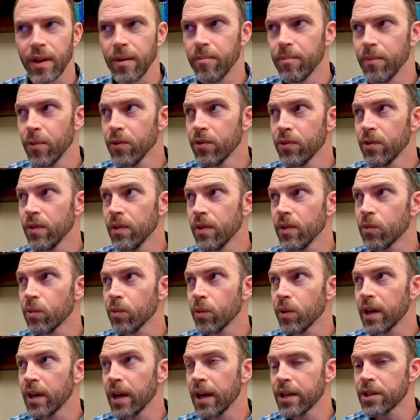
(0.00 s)
Most of this
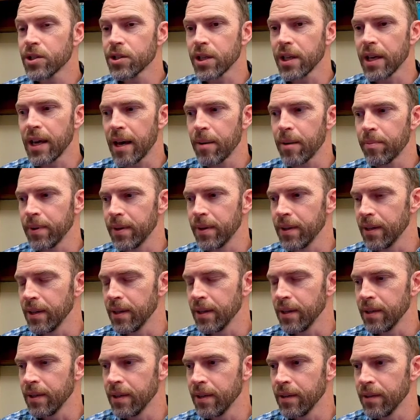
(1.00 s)
work actually happened
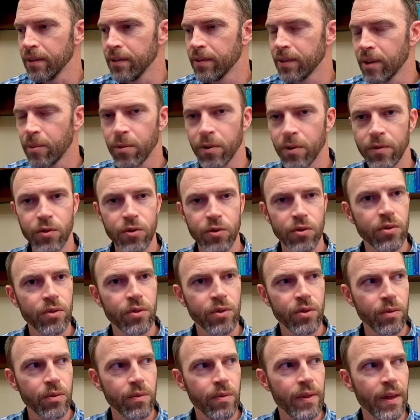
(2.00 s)
in the summer of
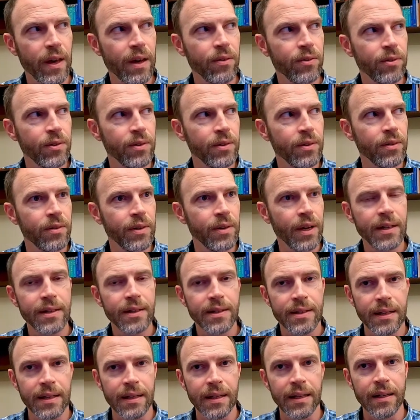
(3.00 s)

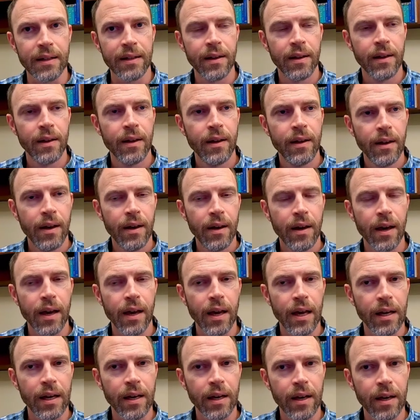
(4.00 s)
2019
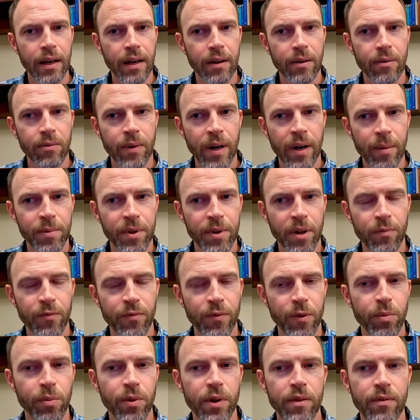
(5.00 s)
and wrapped up
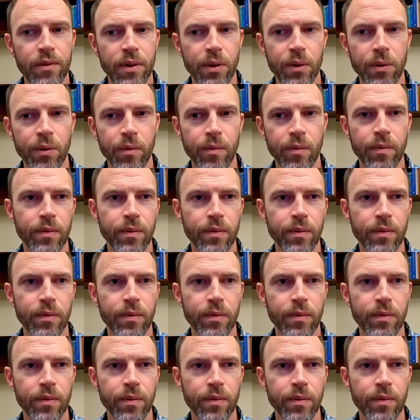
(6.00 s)
for preview